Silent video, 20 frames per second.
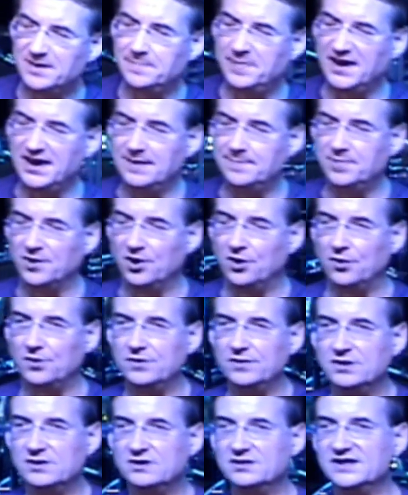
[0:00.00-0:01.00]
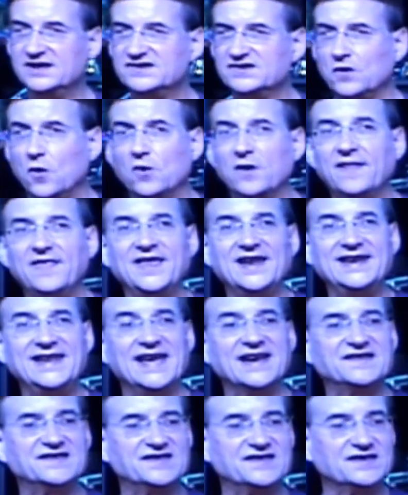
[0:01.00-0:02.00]
in people. Let's go to the
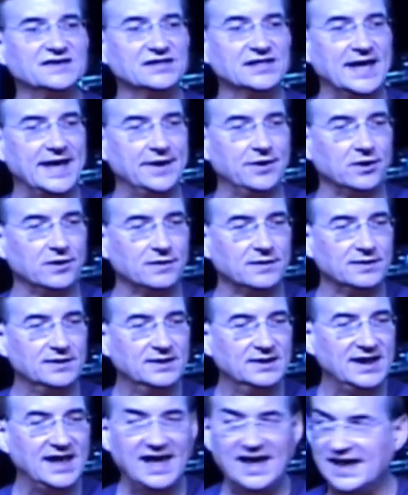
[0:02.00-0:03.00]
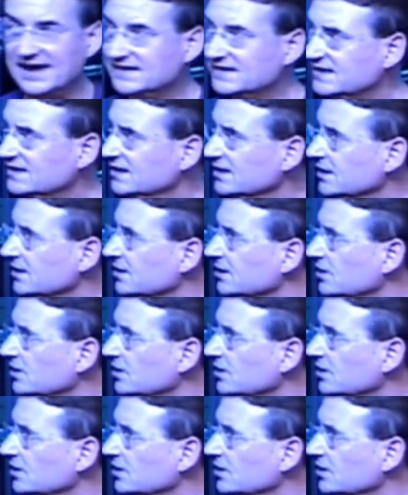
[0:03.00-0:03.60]
next letter, S.